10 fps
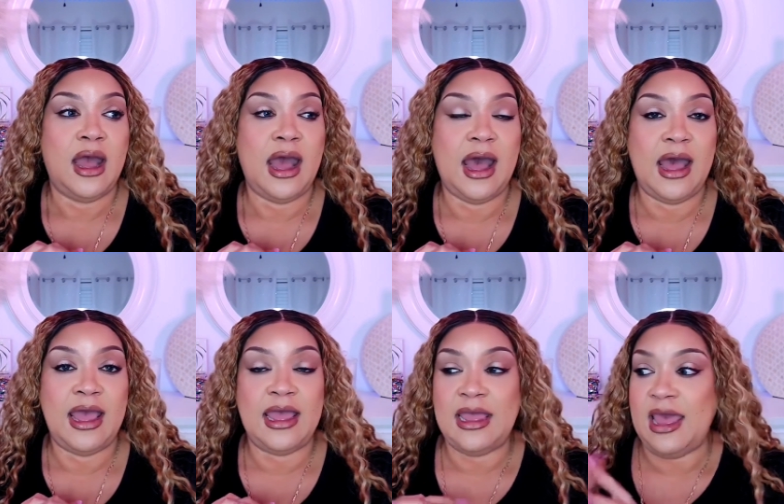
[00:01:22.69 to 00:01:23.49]
I
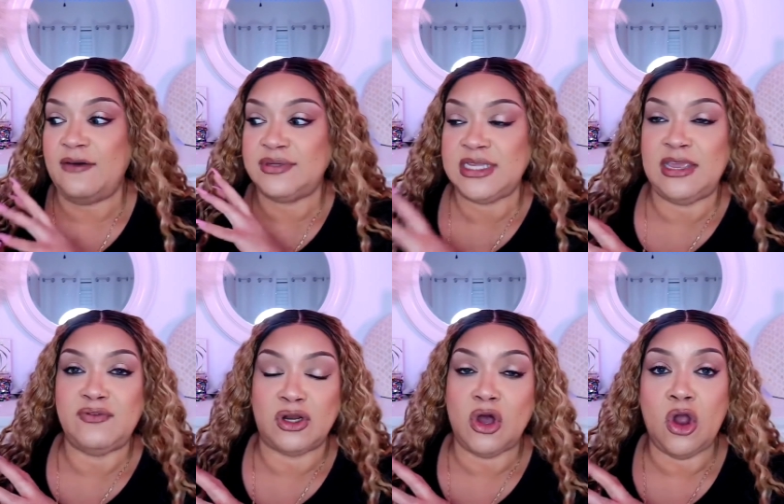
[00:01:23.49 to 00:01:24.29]
have saved
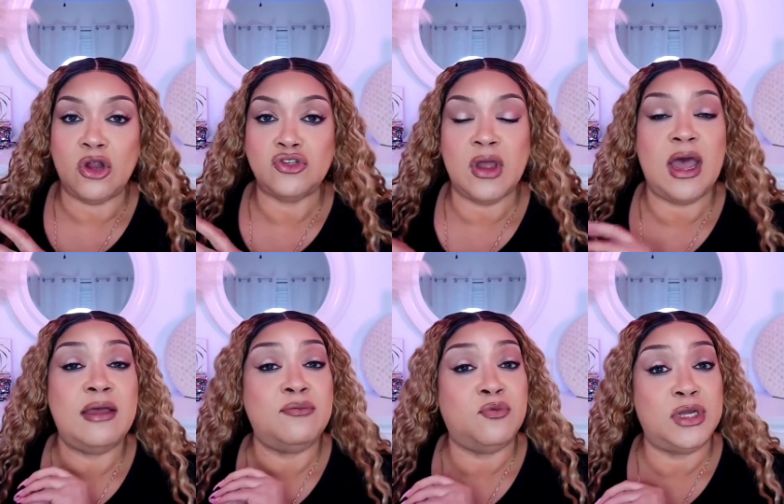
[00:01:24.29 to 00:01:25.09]
on a hard
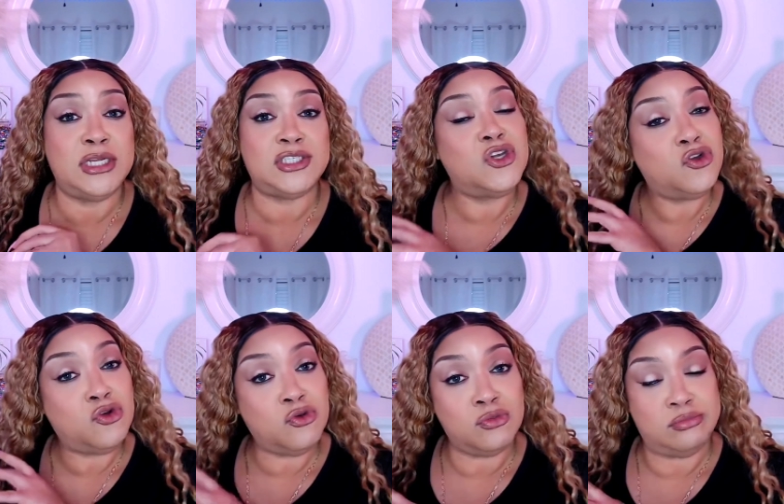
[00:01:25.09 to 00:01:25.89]
drive, which
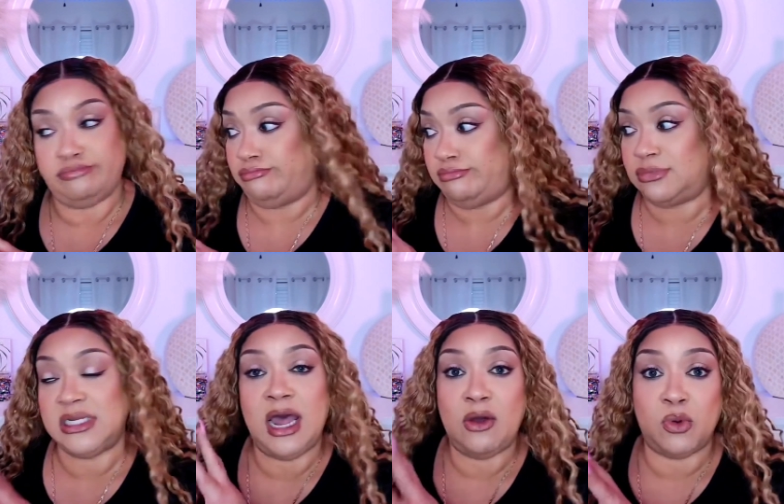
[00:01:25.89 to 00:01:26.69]
it's
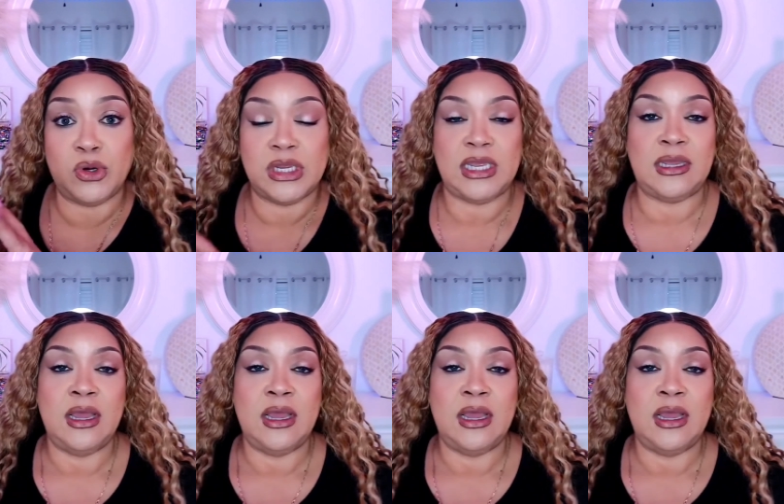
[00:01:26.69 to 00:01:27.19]
not working.